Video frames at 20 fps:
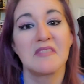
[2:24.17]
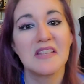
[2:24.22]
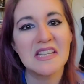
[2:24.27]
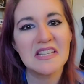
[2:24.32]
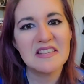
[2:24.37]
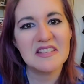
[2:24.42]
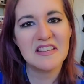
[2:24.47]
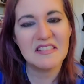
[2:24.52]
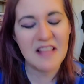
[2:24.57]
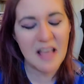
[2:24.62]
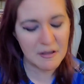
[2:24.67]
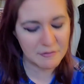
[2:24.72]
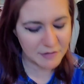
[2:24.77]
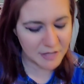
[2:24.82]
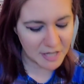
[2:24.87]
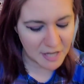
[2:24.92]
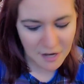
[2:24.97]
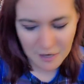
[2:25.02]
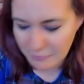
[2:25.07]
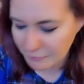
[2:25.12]
It's in that
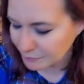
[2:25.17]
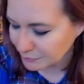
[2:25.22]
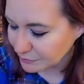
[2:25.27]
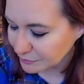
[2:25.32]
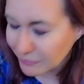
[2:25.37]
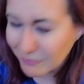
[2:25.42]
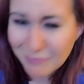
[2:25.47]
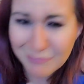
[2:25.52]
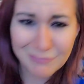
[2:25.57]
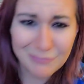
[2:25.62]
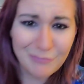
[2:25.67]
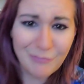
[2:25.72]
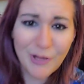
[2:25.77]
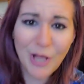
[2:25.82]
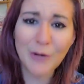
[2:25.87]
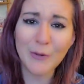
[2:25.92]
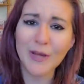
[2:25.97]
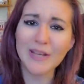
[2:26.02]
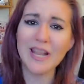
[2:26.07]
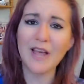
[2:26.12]
video.
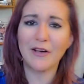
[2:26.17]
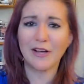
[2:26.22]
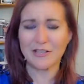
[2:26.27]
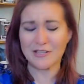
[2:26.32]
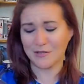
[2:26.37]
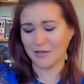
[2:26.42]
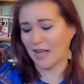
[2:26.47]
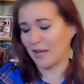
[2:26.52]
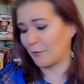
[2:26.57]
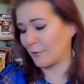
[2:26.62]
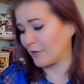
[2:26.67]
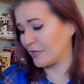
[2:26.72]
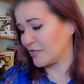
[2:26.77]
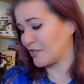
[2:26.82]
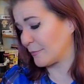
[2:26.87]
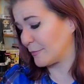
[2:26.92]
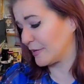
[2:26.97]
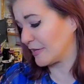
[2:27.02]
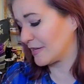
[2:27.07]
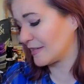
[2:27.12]
Right now, I just kind of want to
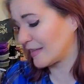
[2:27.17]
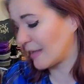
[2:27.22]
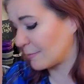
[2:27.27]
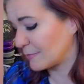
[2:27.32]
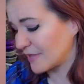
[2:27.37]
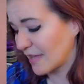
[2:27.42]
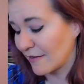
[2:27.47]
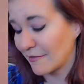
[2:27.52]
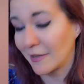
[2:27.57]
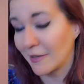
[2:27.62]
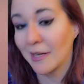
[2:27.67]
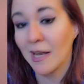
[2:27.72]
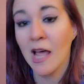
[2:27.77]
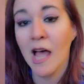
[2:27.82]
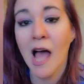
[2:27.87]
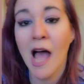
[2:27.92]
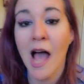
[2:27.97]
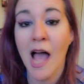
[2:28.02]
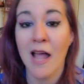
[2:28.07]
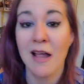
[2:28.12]
jump into step 7.
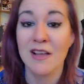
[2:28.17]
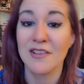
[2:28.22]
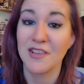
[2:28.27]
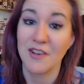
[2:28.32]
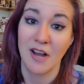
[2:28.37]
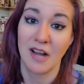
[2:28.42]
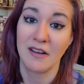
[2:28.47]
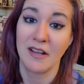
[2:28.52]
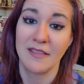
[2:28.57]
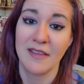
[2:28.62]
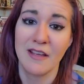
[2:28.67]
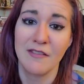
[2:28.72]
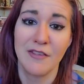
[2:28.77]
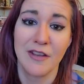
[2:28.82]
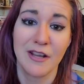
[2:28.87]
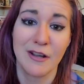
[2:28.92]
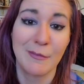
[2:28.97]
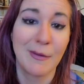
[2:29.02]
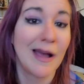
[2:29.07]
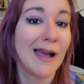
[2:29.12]
I also talked on that
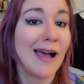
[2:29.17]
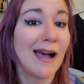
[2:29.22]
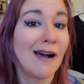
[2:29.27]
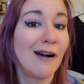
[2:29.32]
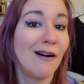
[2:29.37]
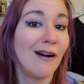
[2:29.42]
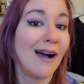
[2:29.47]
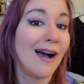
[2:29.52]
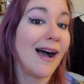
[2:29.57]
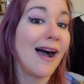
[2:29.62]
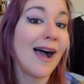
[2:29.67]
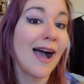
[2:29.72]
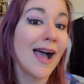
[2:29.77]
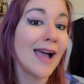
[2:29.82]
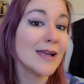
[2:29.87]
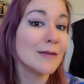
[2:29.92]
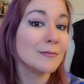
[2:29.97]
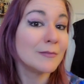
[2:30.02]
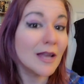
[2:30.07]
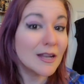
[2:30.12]
video about how
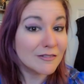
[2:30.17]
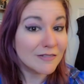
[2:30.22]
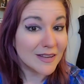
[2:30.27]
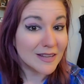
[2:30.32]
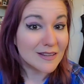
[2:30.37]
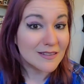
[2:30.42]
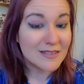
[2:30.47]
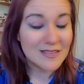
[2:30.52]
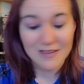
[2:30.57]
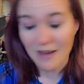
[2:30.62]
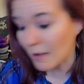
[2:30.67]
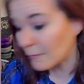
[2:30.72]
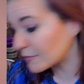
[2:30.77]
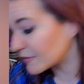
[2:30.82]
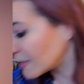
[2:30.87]
I am not a fan of the steps.